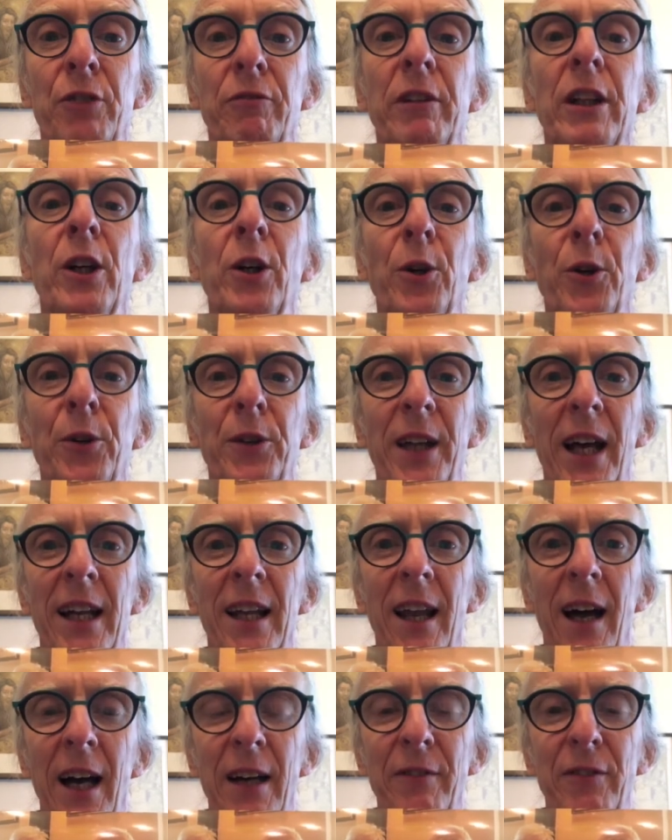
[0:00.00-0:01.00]
to record their
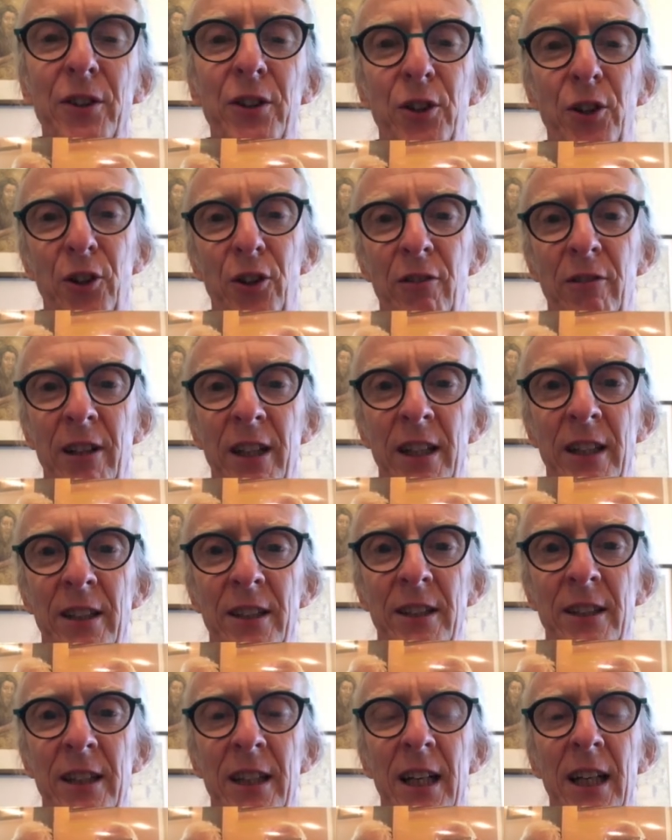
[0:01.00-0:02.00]
life
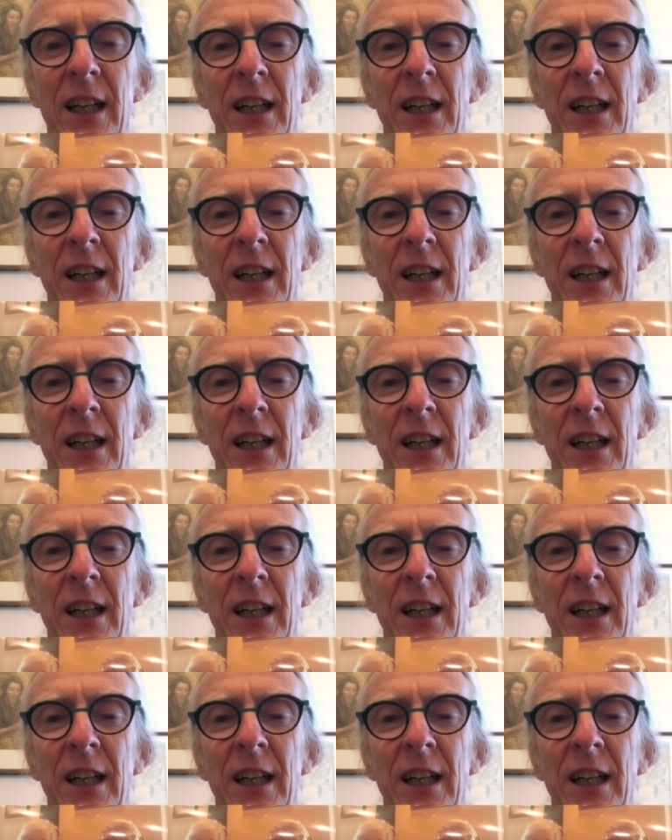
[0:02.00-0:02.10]
stories.